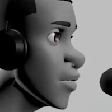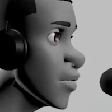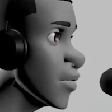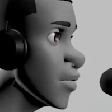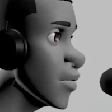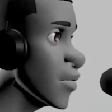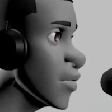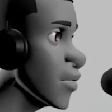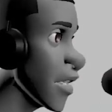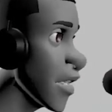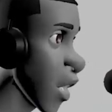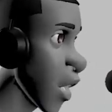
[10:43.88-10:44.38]
my,
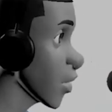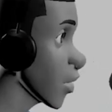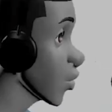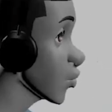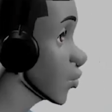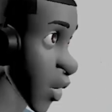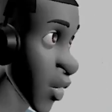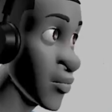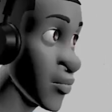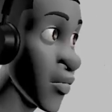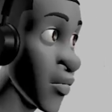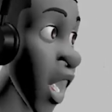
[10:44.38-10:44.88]
my
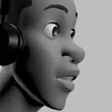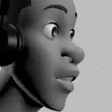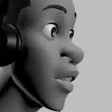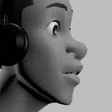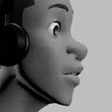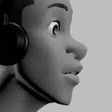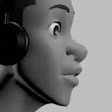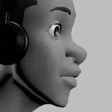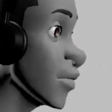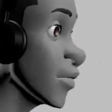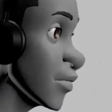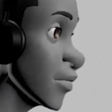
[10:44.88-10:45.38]
honest
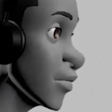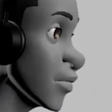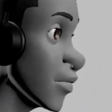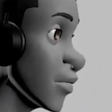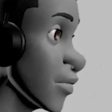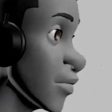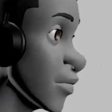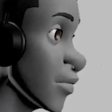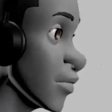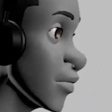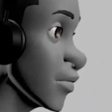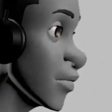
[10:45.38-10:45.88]
opinion, which
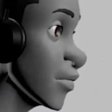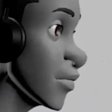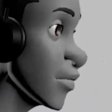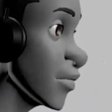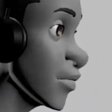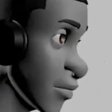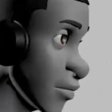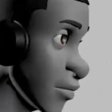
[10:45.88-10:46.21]
is, of